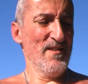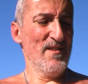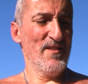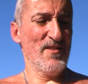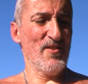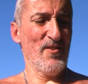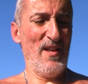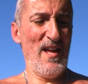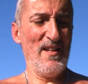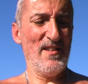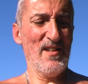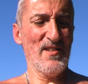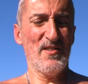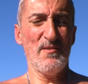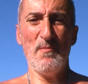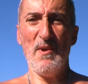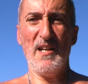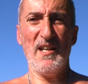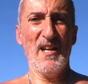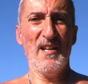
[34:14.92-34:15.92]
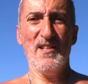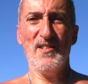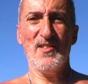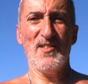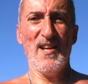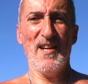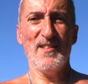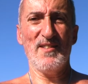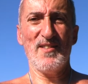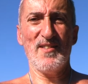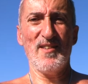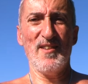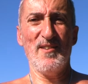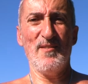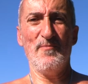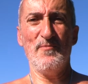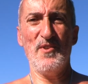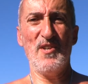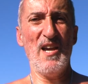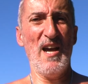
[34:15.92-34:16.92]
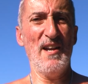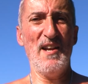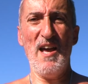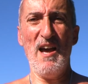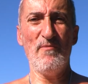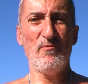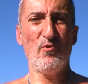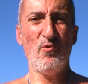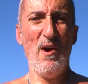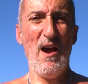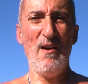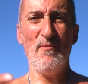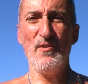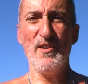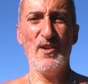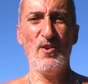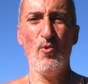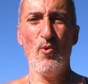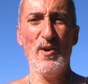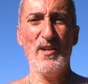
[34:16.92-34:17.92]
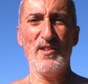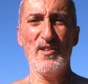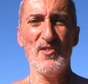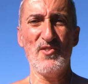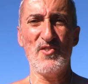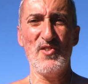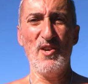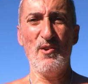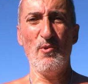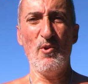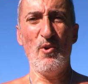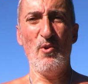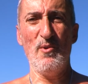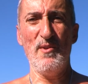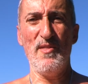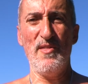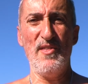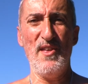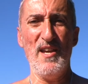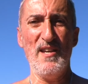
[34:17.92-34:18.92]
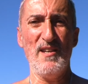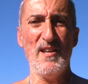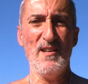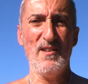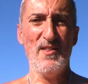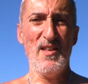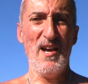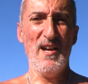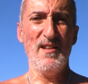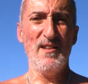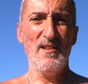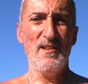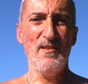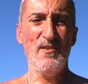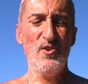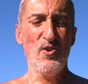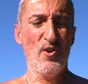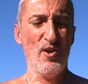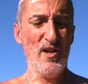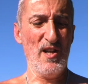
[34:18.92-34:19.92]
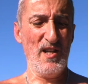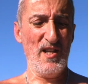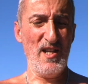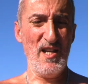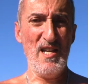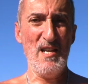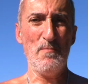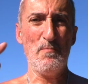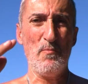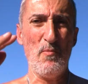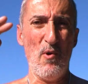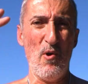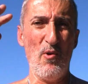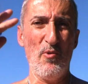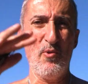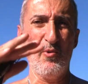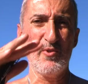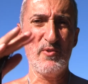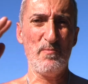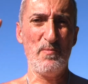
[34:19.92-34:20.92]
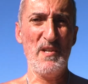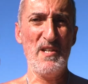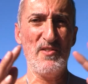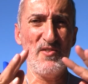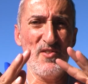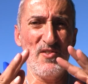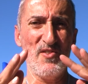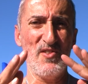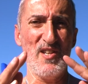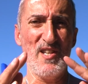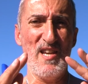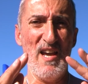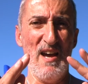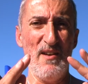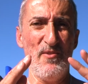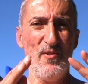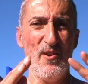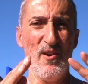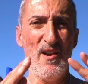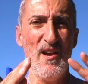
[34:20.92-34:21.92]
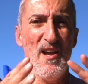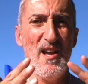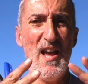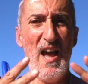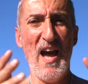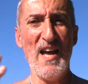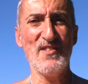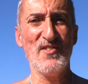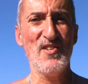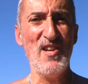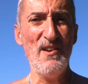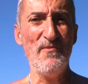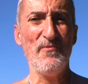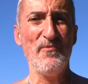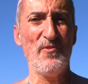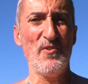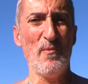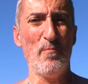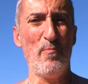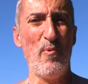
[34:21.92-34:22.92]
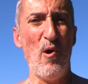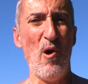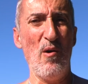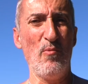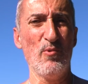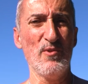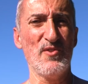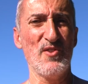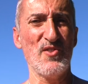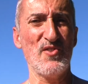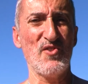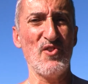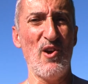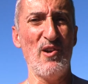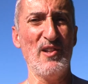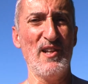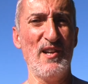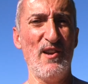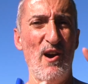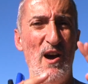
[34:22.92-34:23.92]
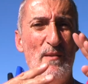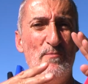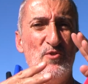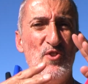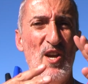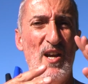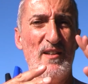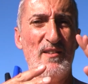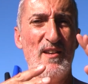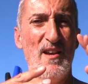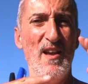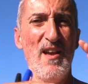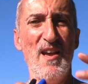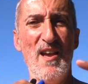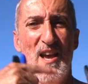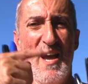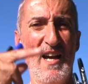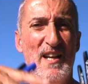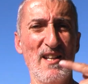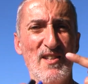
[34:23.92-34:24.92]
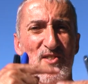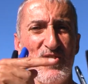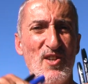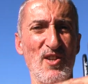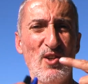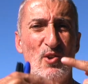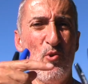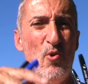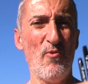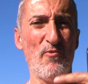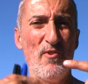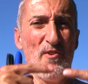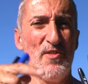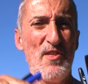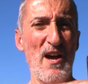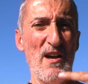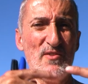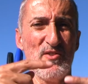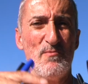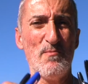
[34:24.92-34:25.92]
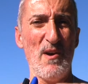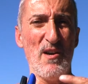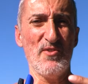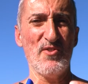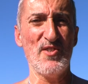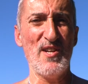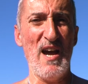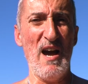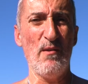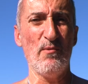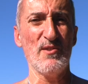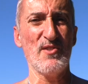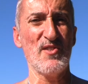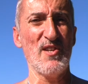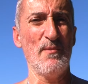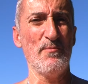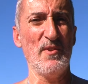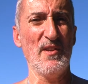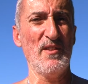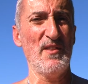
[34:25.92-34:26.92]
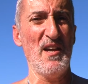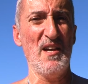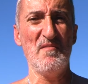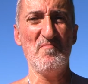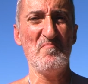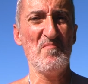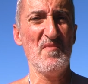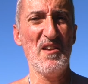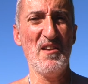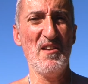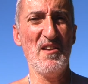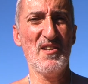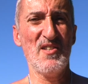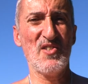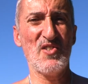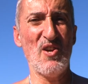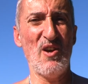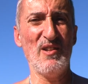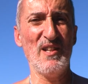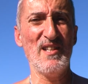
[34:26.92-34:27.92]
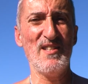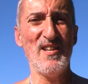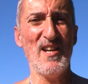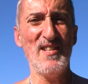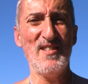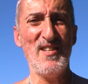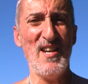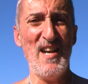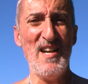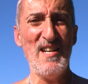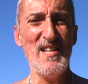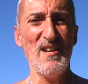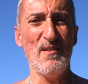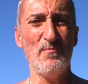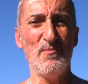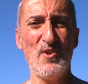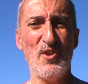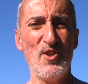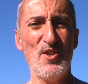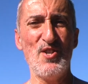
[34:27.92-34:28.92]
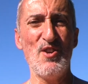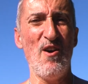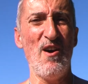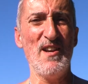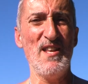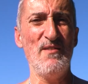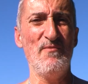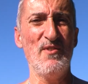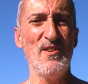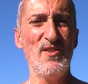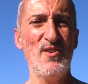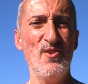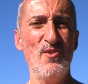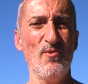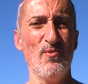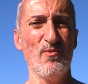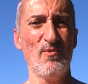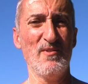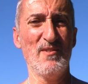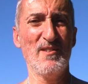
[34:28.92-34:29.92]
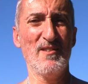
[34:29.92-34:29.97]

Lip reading: So that doesn't make any sense. You can't have gravity going to zero and thinking that you're going to keep all those pieces together as if the ball was a solid object and it's going to go over 1,000 miles an hour, something that solid titanium could not even do.